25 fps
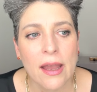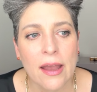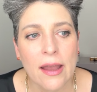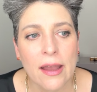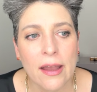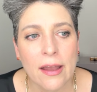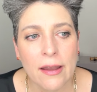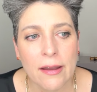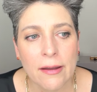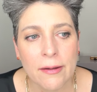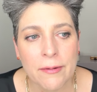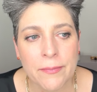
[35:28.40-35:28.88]

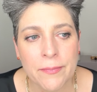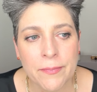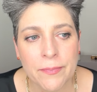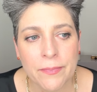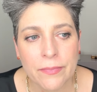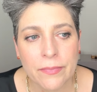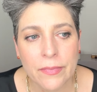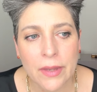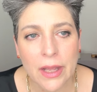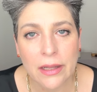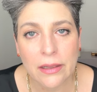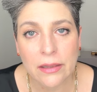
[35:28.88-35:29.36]

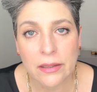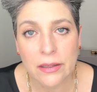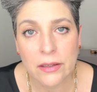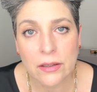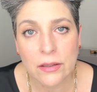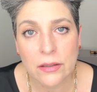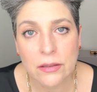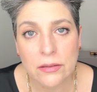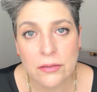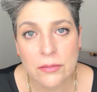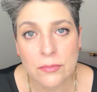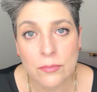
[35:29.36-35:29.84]
um, a
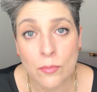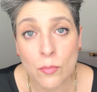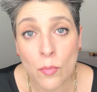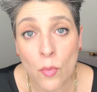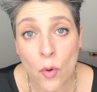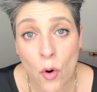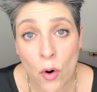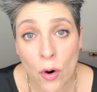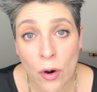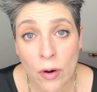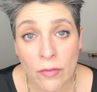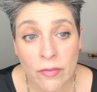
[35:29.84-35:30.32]
little
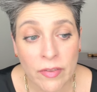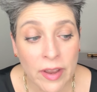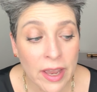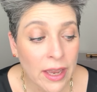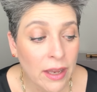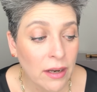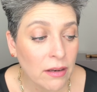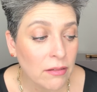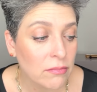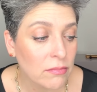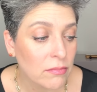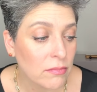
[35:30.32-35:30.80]
more of
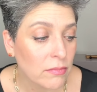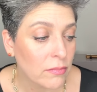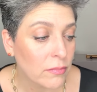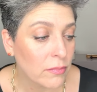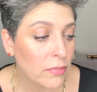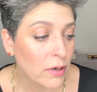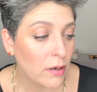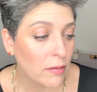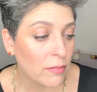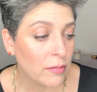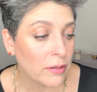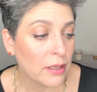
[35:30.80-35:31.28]
it,
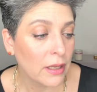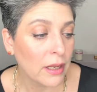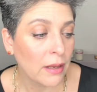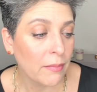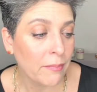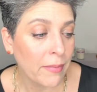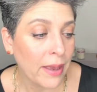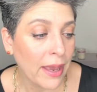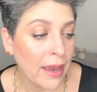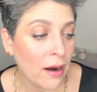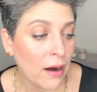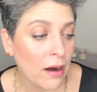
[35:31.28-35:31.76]
probably La
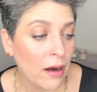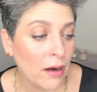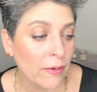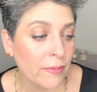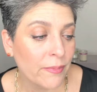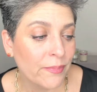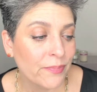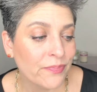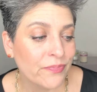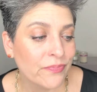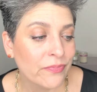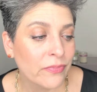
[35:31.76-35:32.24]

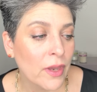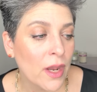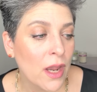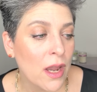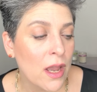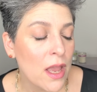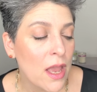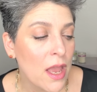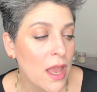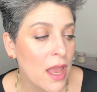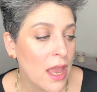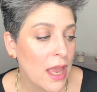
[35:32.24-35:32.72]
Mer,
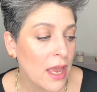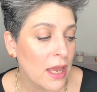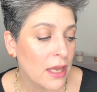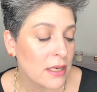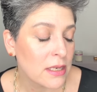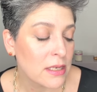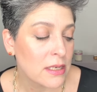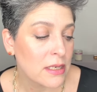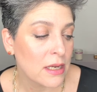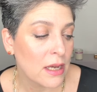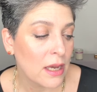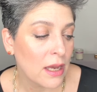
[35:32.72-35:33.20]

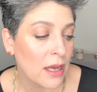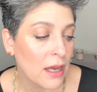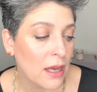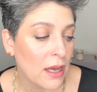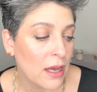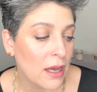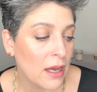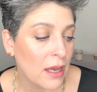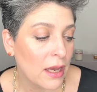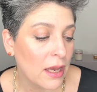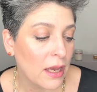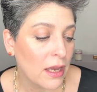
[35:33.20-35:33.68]
and,
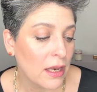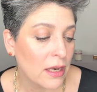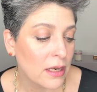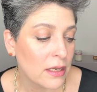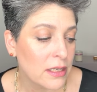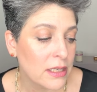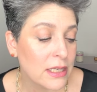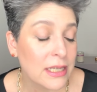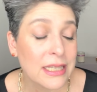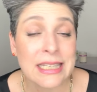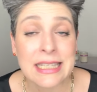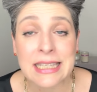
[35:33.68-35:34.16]
uh,
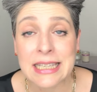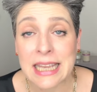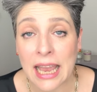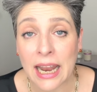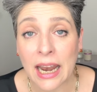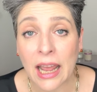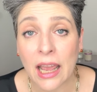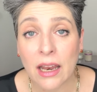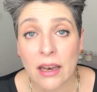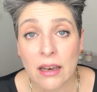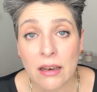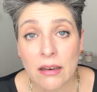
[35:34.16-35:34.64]
and just
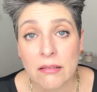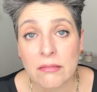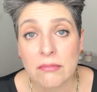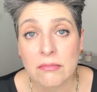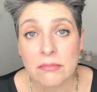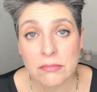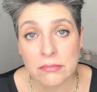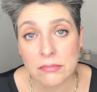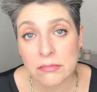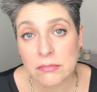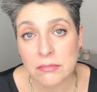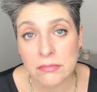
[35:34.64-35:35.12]
set it
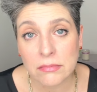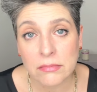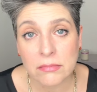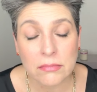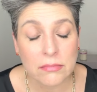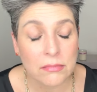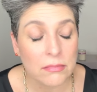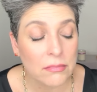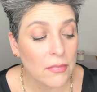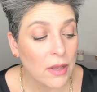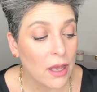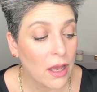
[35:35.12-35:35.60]

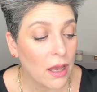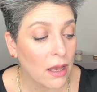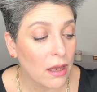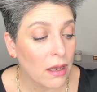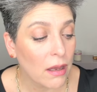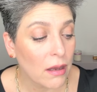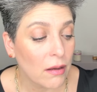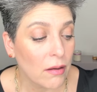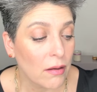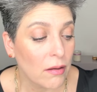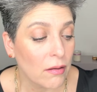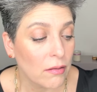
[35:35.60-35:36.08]

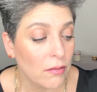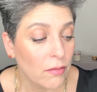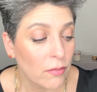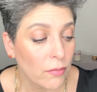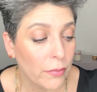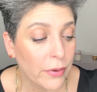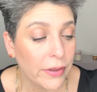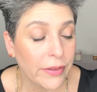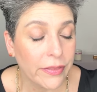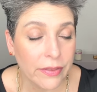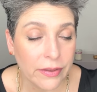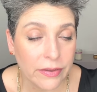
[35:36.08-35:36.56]
uh,
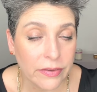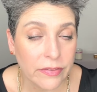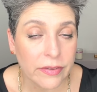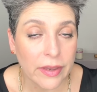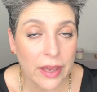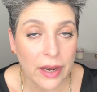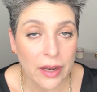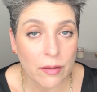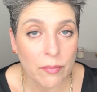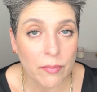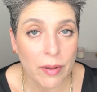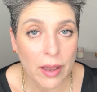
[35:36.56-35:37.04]
with the
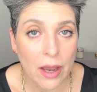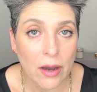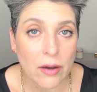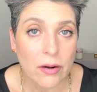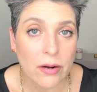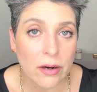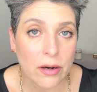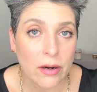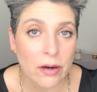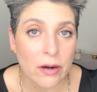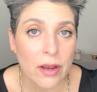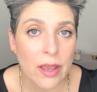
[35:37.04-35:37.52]
setting
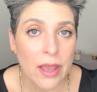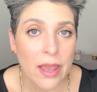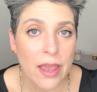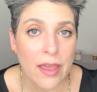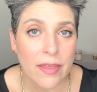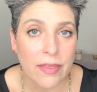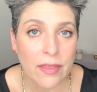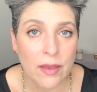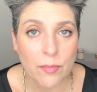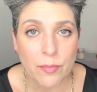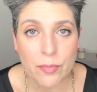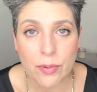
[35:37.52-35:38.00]
powder
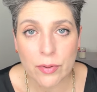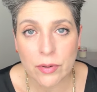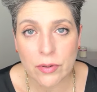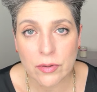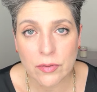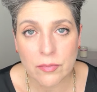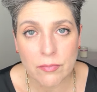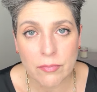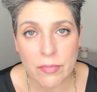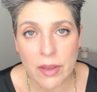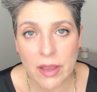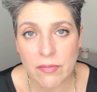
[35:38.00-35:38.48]
and then
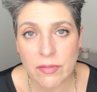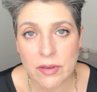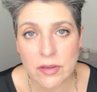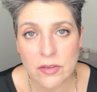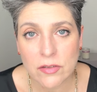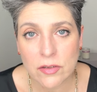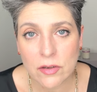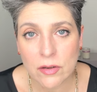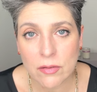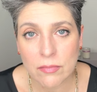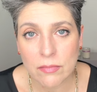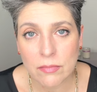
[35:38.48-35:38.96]
put maybe
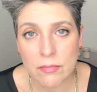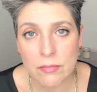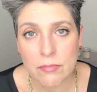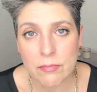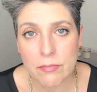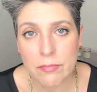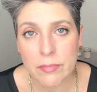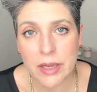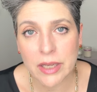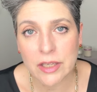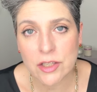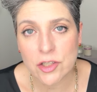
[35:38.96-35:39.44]

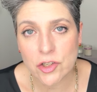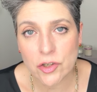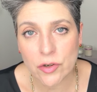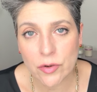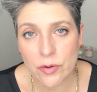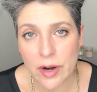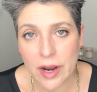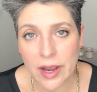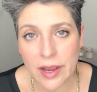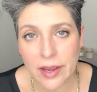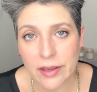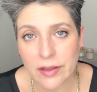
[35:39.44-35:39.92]
some
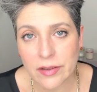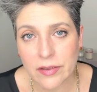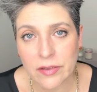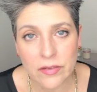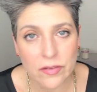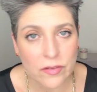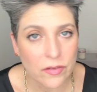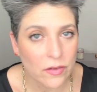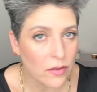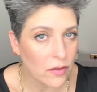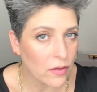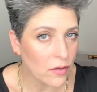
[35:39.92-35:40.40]

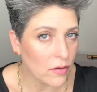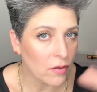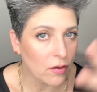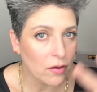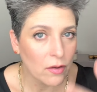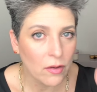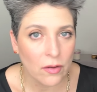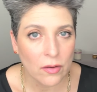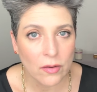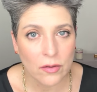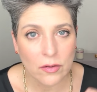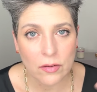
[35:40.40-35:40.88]
meteorites to,
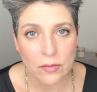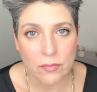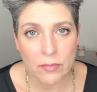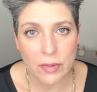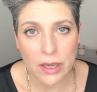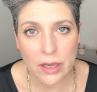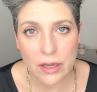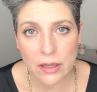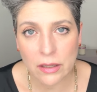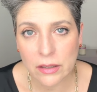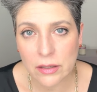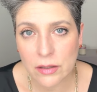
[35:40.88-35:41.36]
to
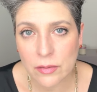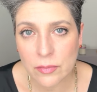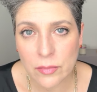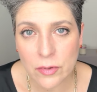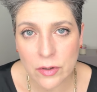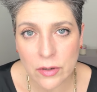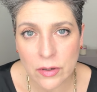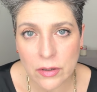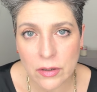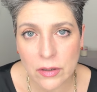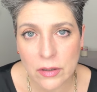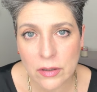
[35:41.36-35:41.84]
make a little
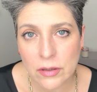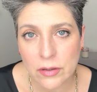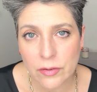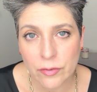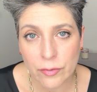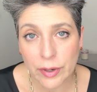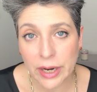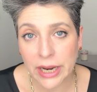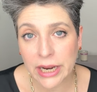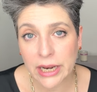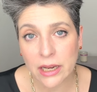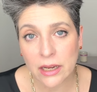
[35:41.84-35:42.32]
more
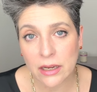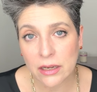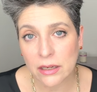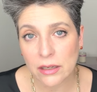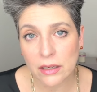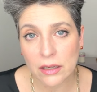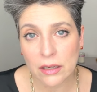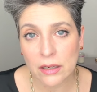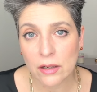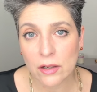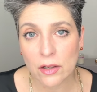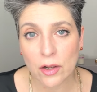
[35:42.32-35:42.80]

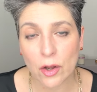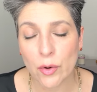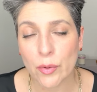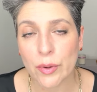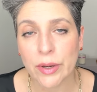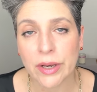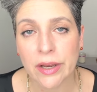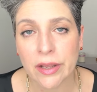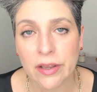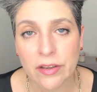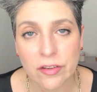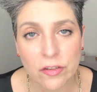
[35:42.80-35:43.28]
radiant
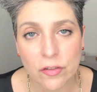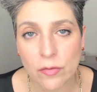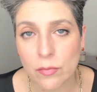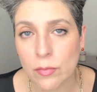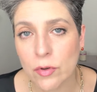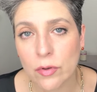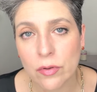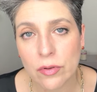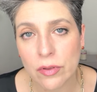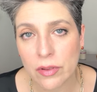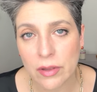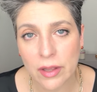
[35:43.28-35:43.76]
glowiness,
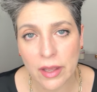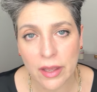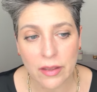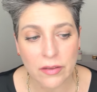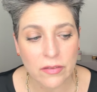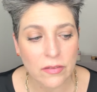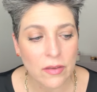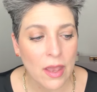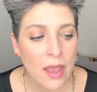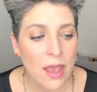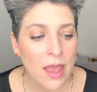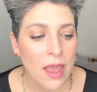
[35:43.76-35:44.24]

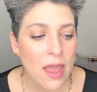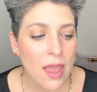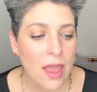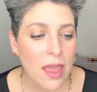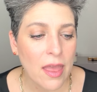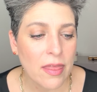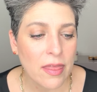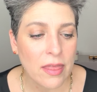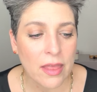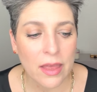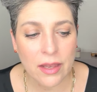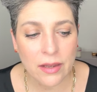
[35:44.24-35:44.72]
smoothness
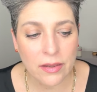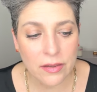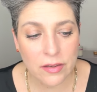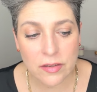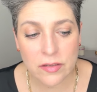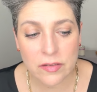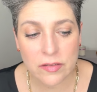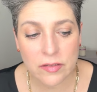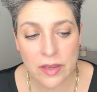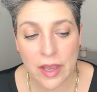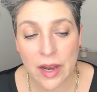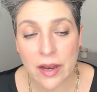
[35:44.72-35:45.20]
and then the
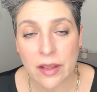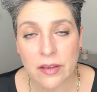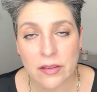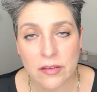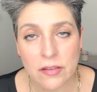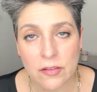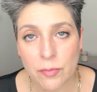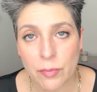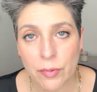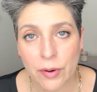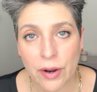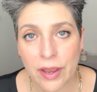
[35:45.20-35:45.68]
setting
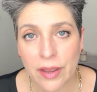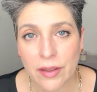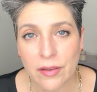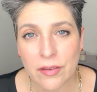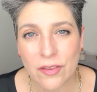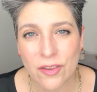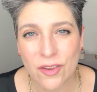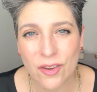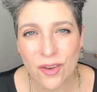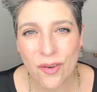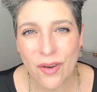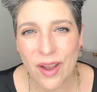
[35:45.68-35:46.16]
spray.
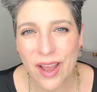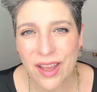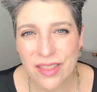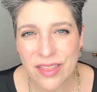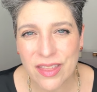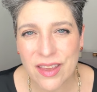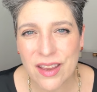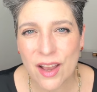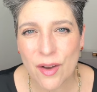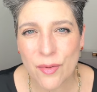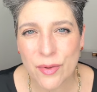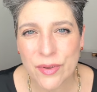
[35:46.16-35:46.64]
So I
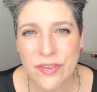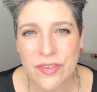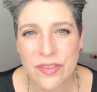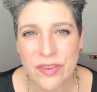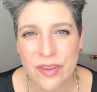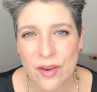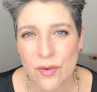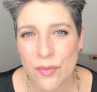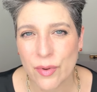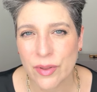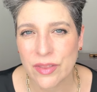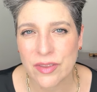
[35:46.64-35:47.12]
think I would
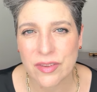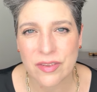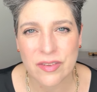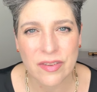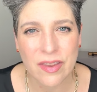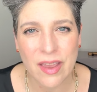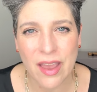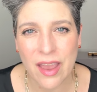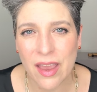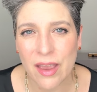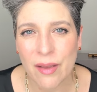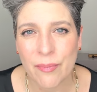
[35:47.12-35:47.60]
stick with the
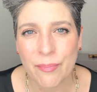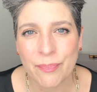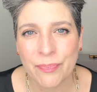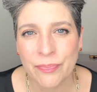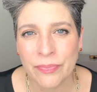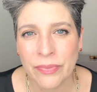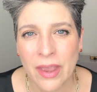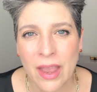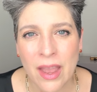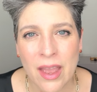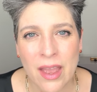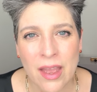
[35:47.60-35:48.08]
same.
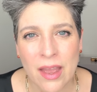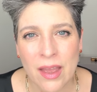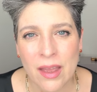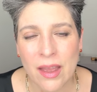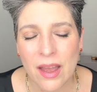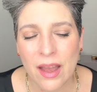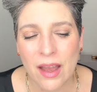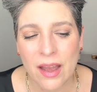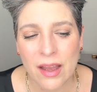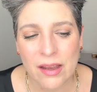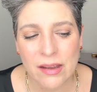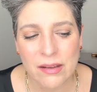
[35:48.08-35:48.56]

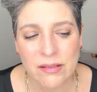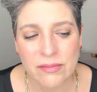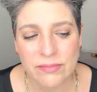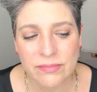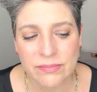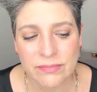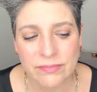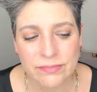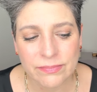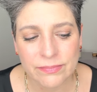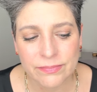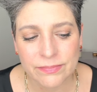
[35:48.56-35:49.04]

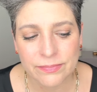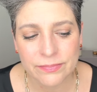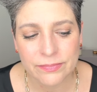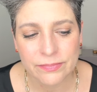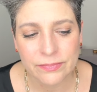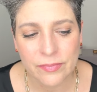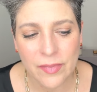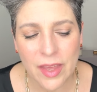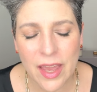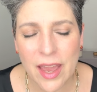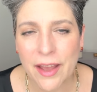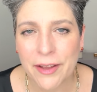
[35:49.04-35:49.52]
Um,
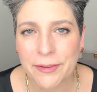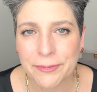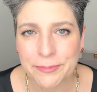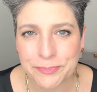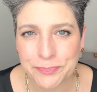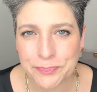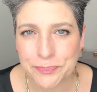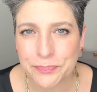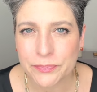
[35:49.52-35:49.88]
yeah.